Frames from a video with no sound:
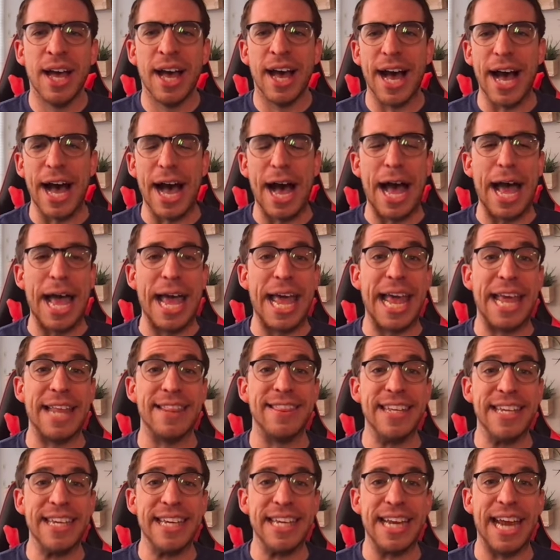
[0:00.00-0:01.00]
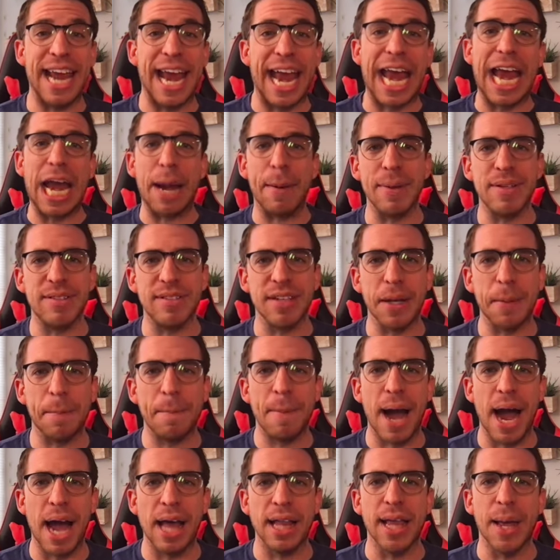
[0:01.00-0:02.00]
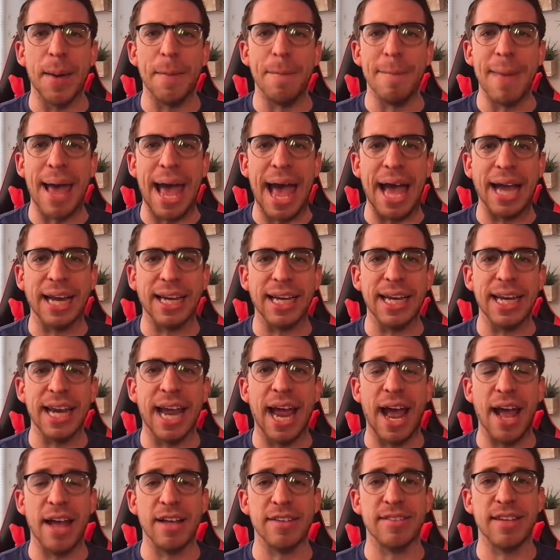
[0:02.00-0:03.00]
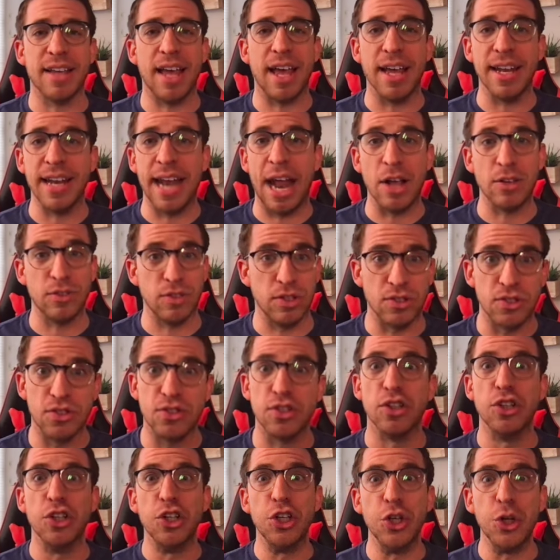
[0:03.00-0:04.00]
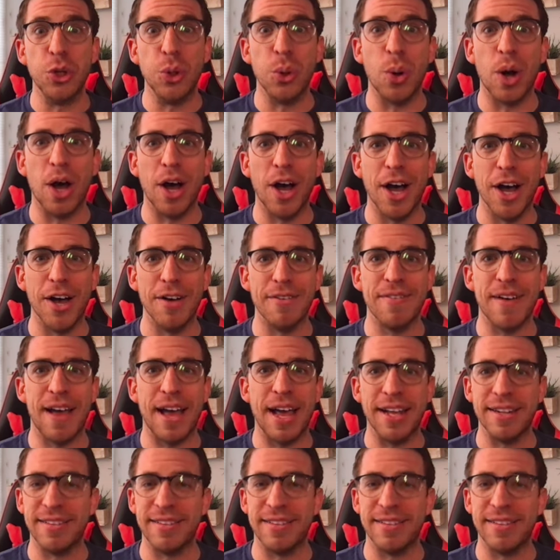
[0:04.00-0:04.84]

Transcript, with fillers: Uh, the ABC pilot Maggie has announced a slew of